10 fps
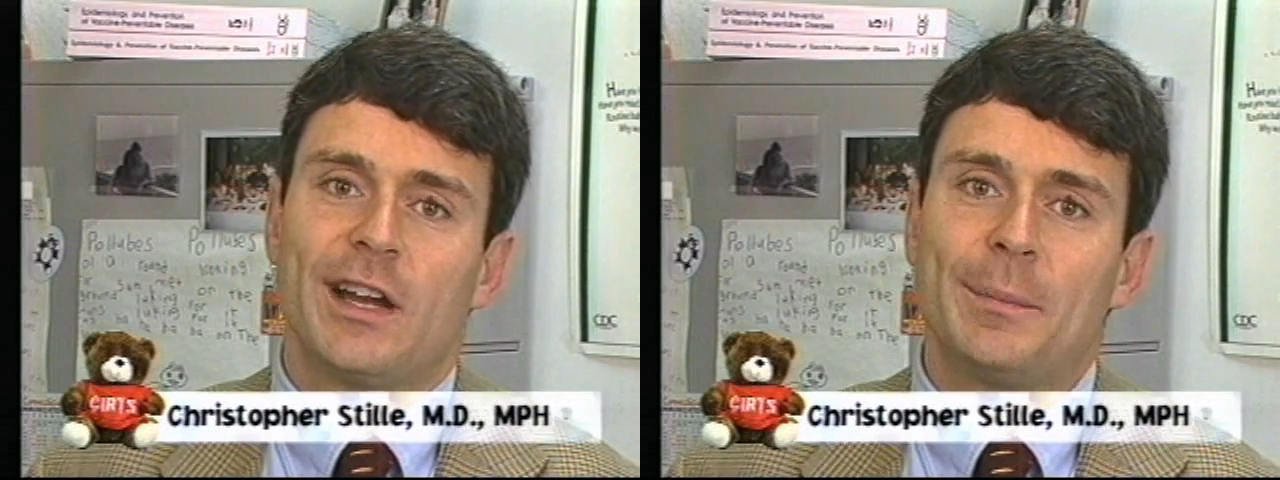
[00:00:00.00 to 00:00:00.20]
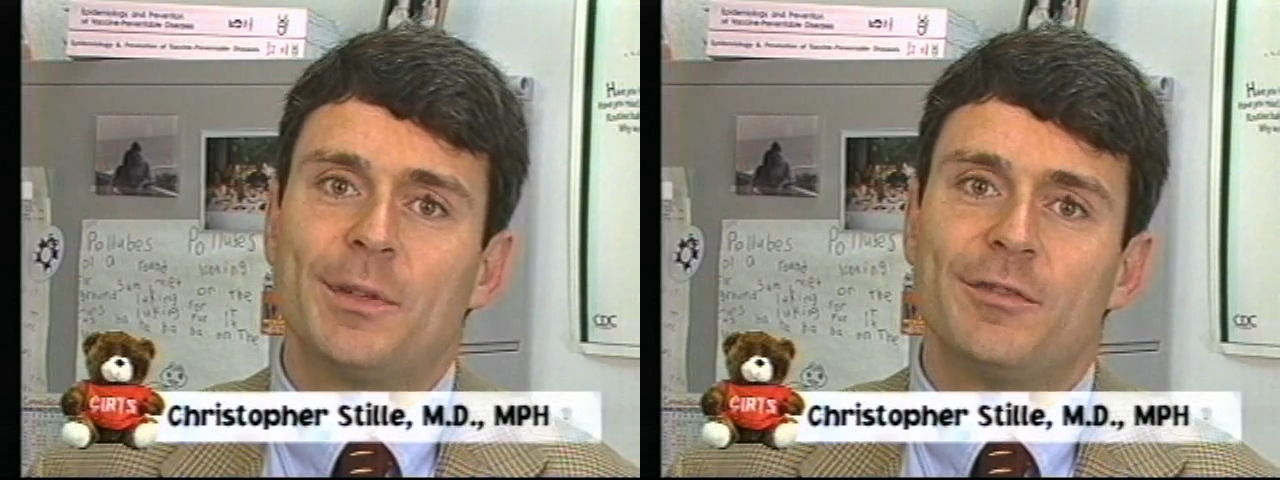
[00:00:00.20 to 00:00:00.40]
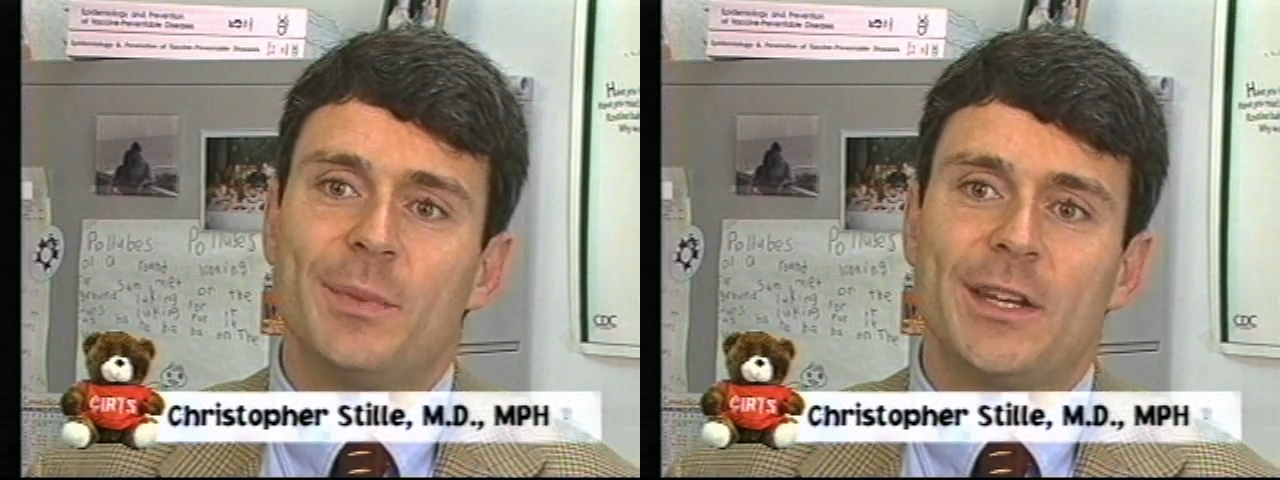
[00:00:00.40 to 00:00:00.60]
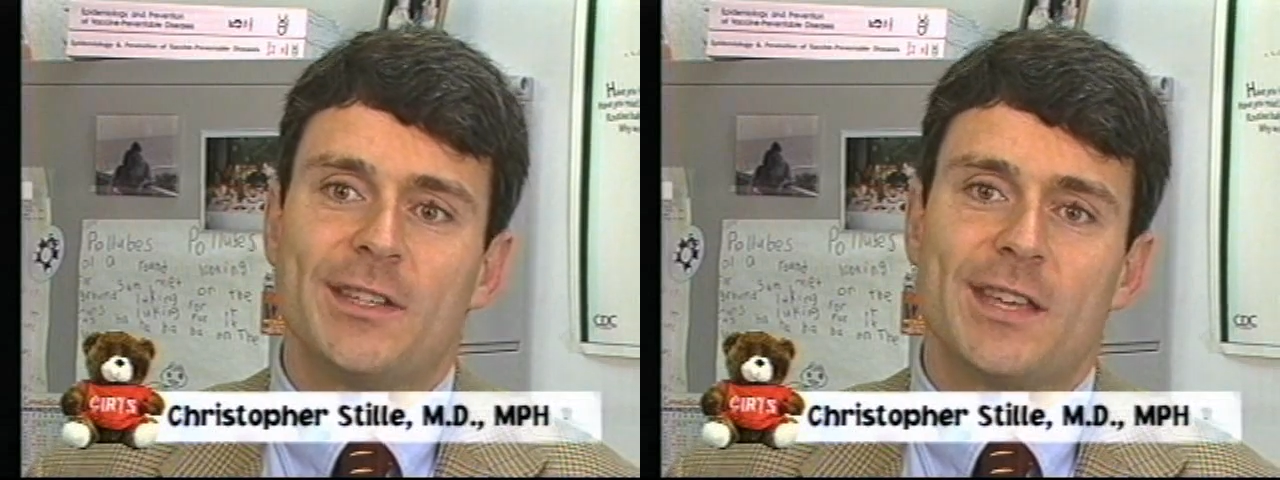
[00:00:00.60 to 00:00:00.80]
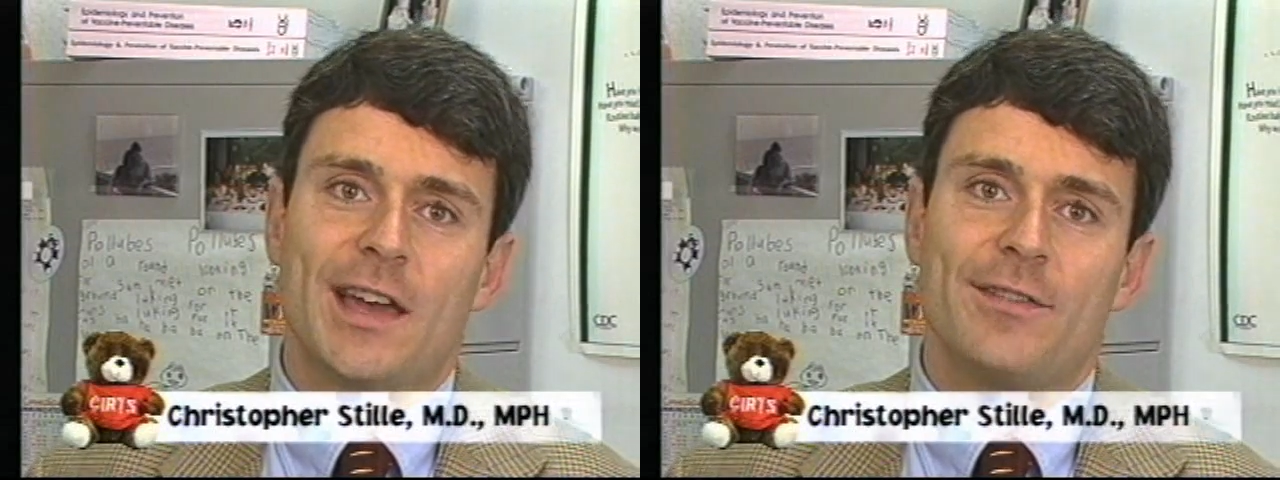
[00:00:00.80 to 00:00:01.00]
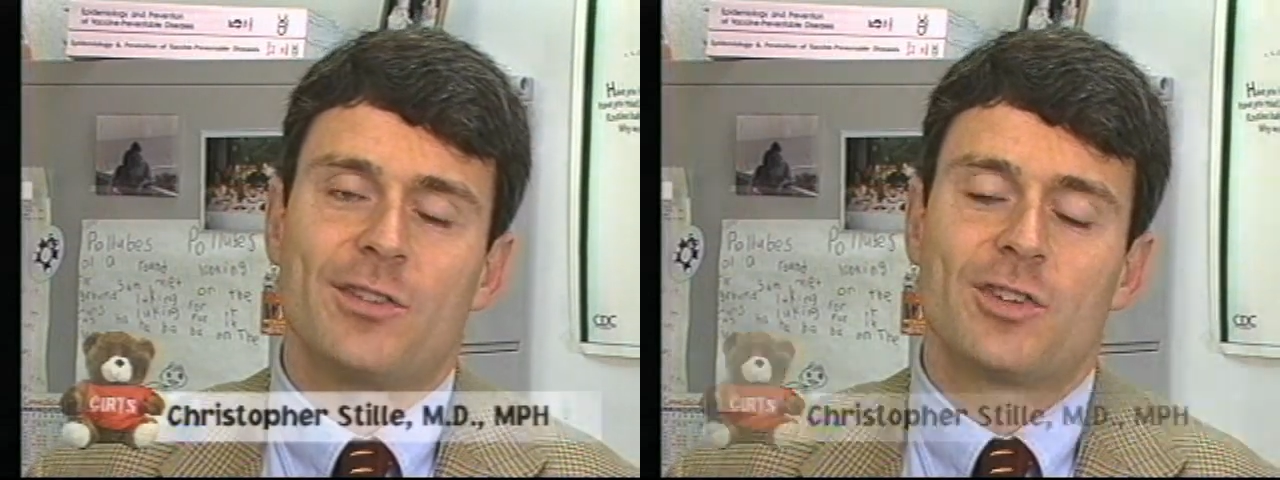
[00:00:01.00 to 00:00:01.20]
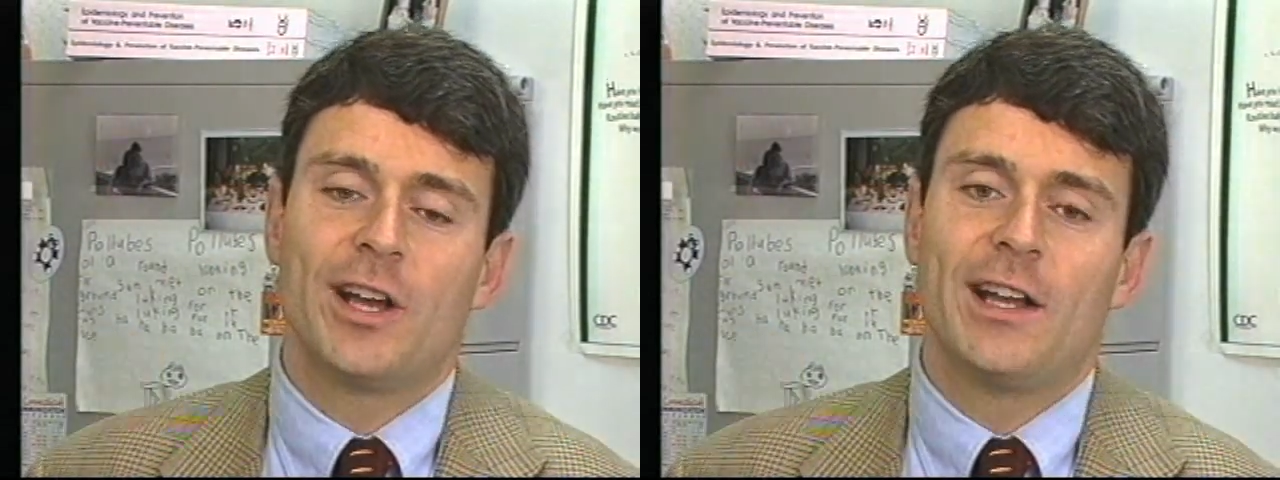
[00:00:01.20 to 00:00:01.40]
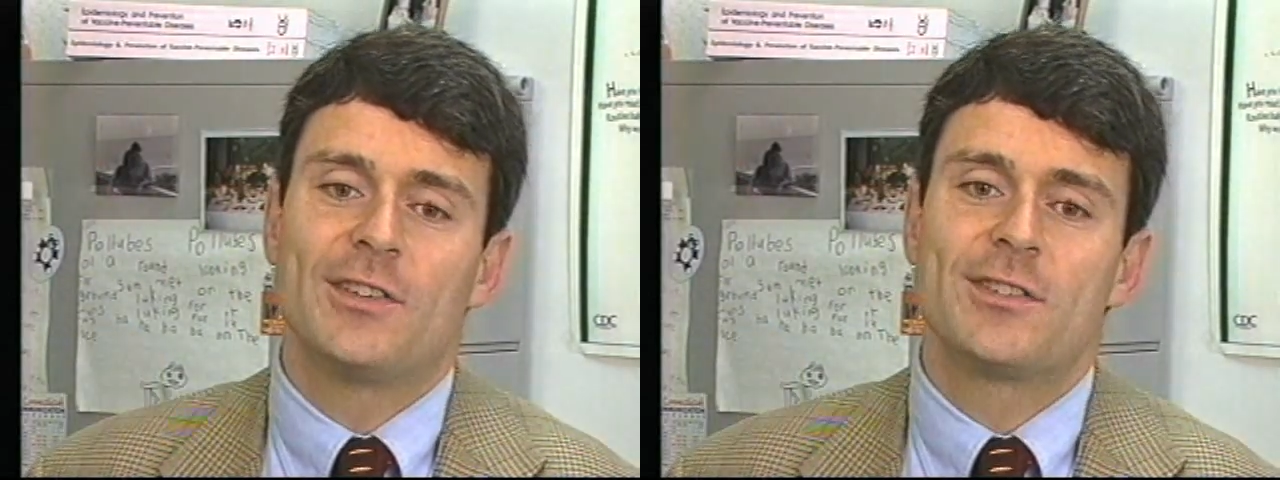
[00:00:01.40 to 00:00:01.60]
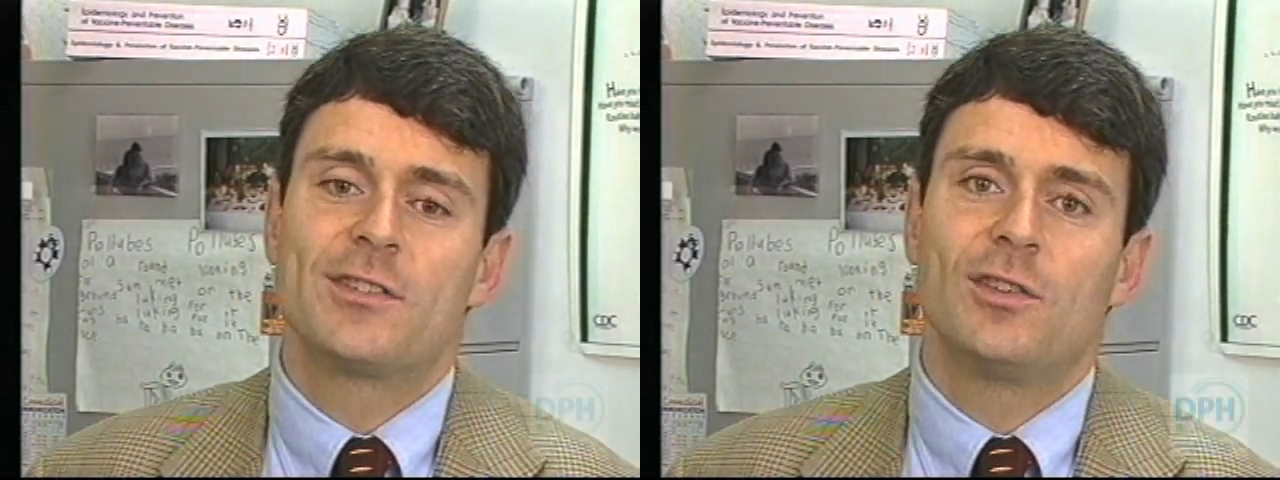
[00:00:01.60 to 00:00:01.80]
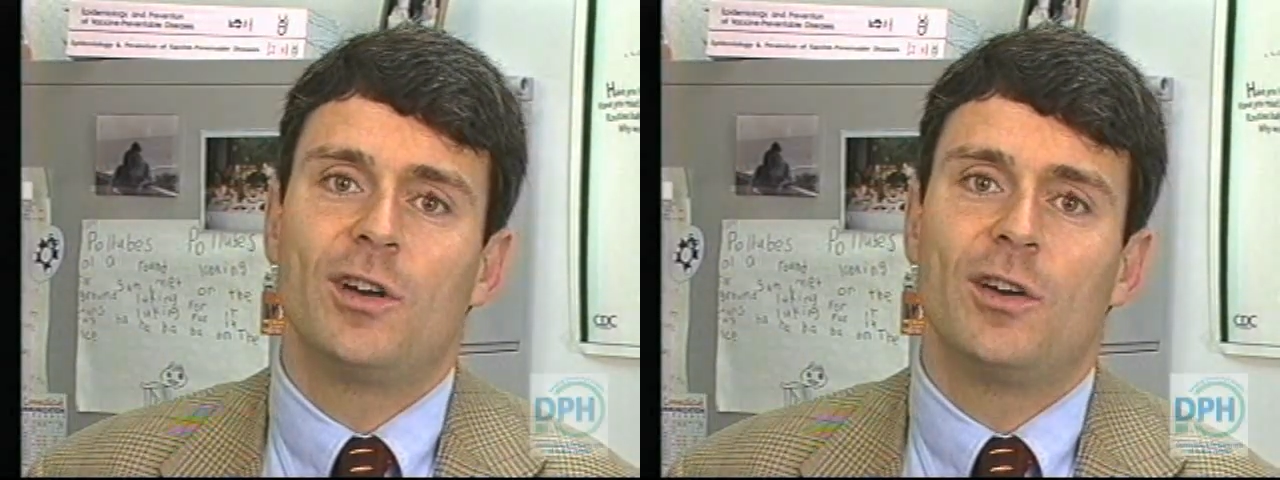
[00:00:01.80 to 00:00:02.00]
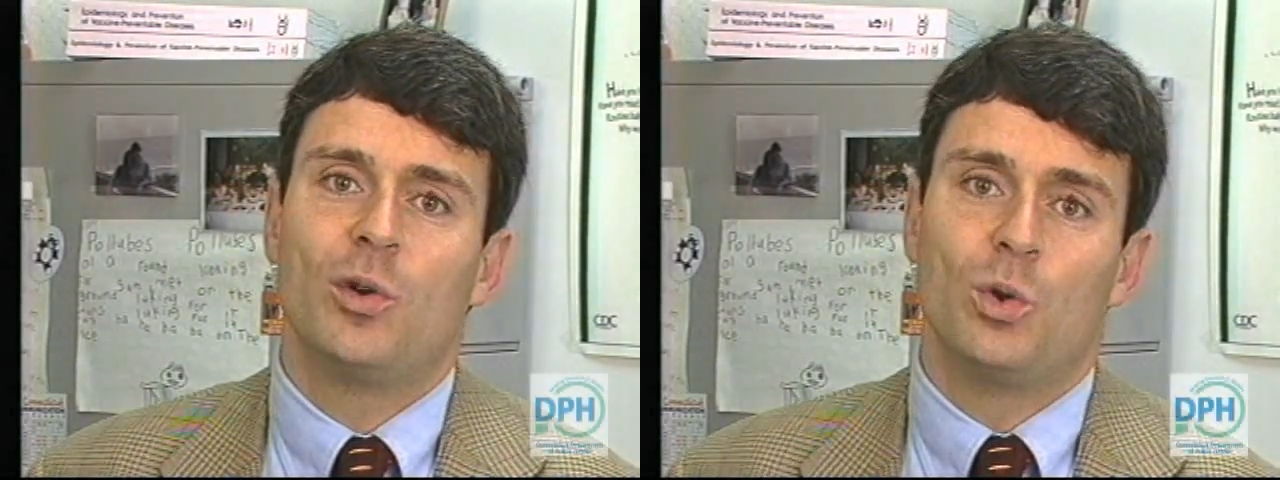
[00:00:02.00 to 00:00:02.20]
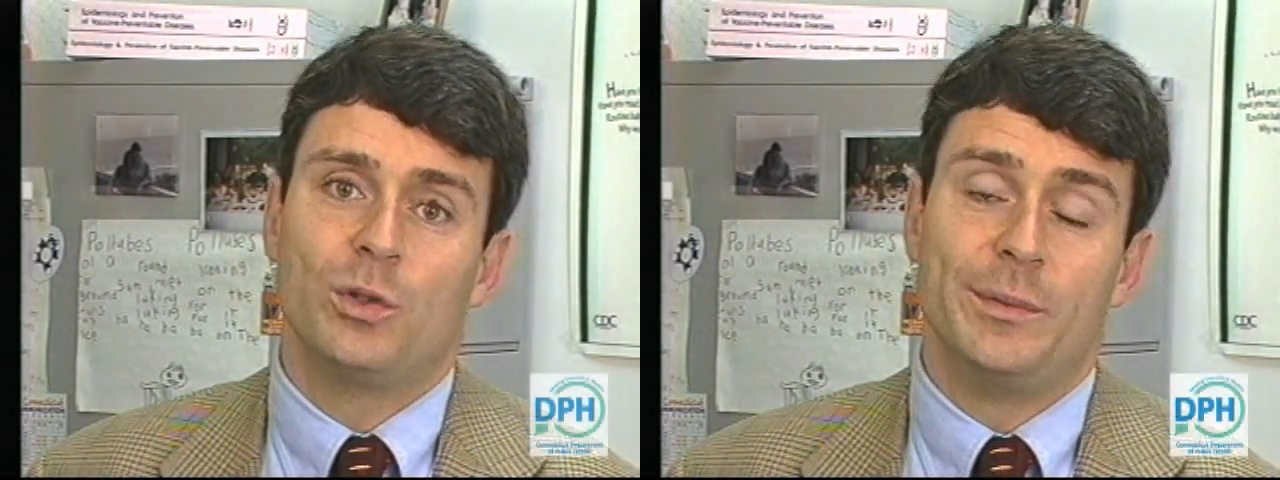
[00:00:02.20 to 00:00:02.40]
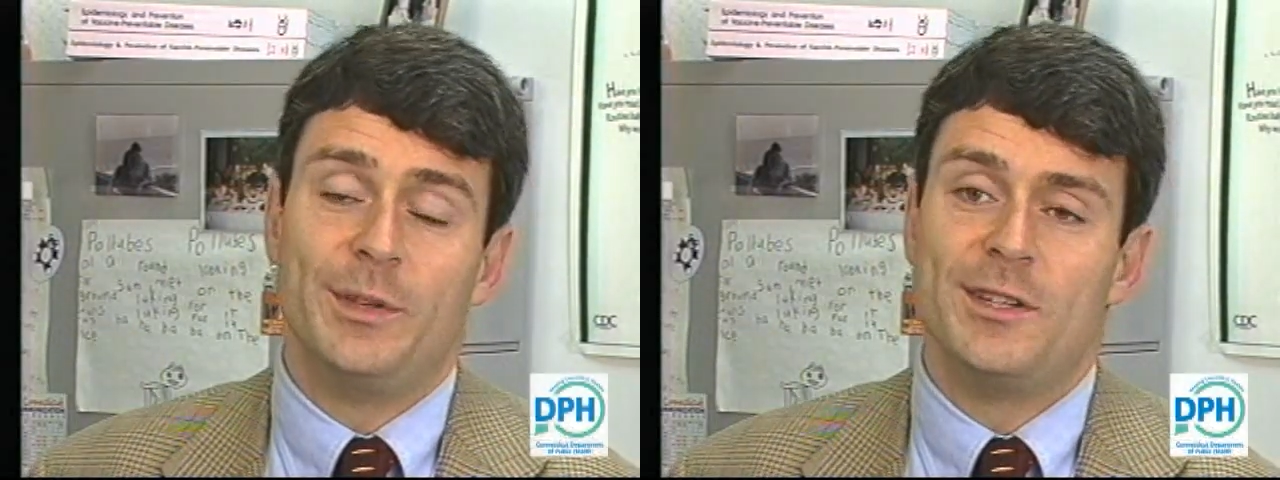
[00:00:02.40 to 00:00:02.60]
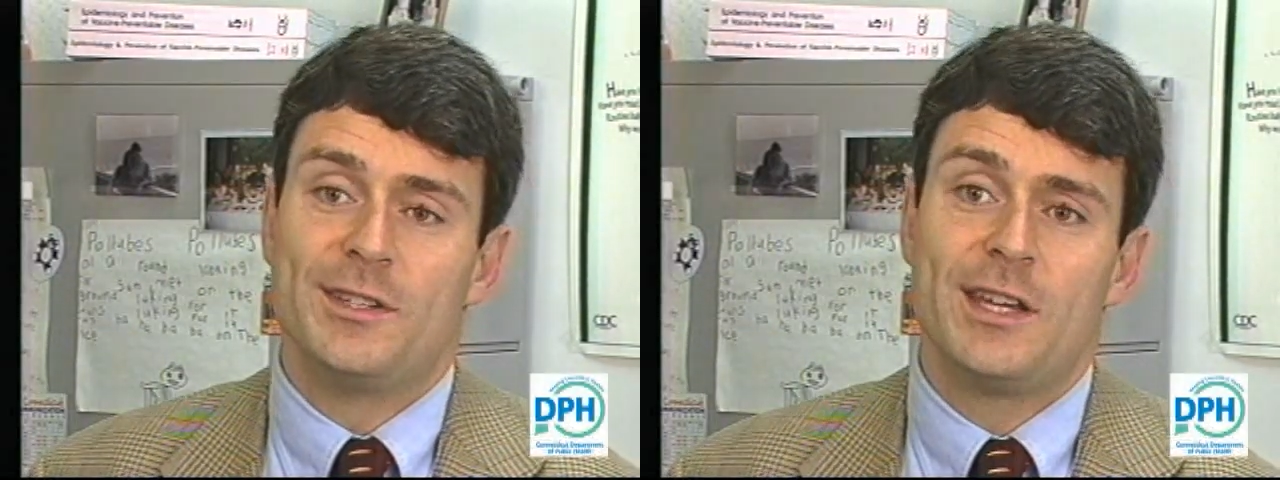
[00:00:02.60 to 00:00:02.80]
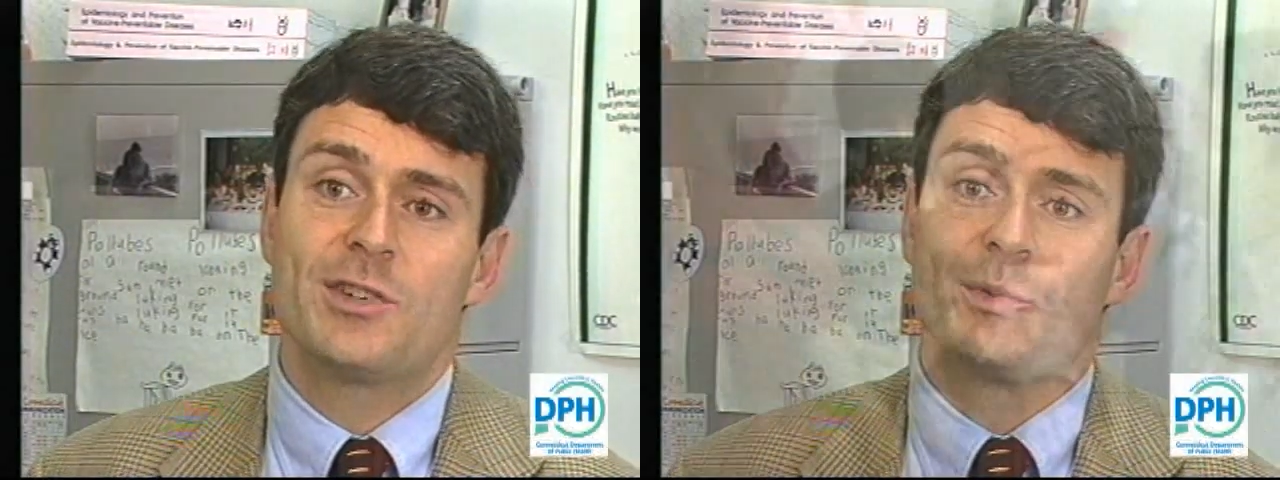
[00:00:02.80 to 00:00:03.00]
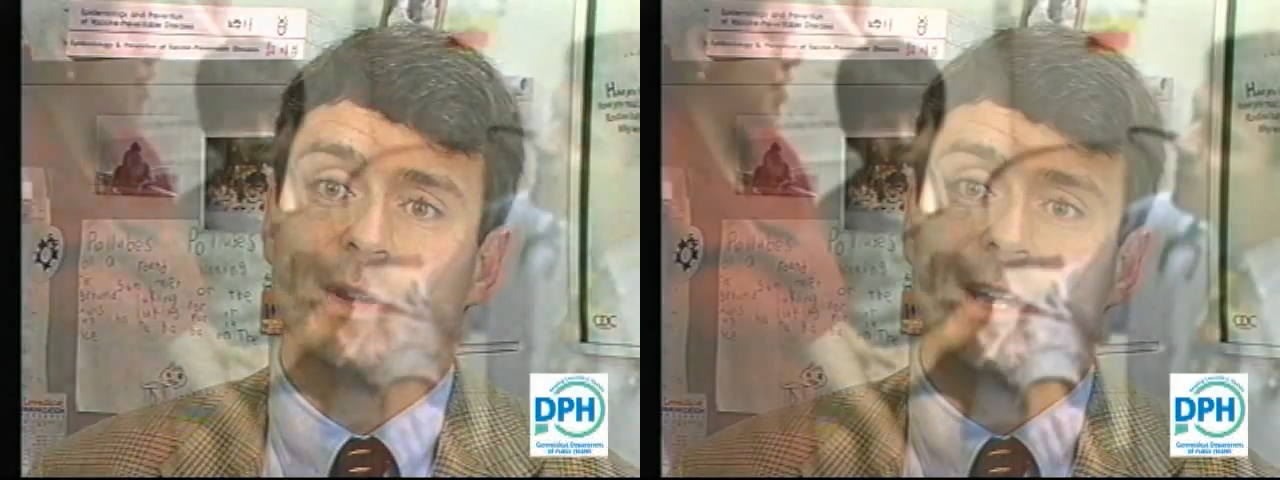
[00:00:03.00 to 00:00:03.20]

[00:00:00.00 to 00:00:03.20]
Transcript: a couple of minutes have a child's old immunization